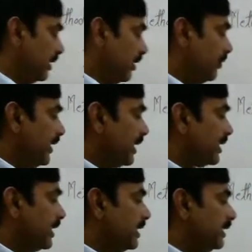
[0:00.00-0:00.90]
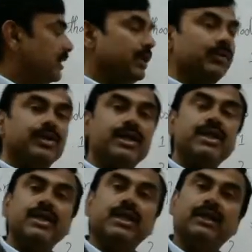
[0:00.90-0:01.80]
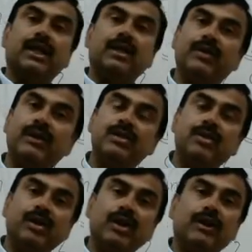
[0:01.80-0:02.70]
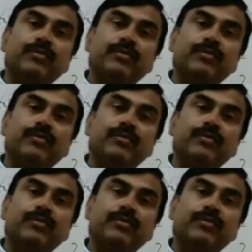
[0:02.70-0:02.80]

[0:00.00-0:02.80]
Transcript: we are getting the nutrients in that very soil.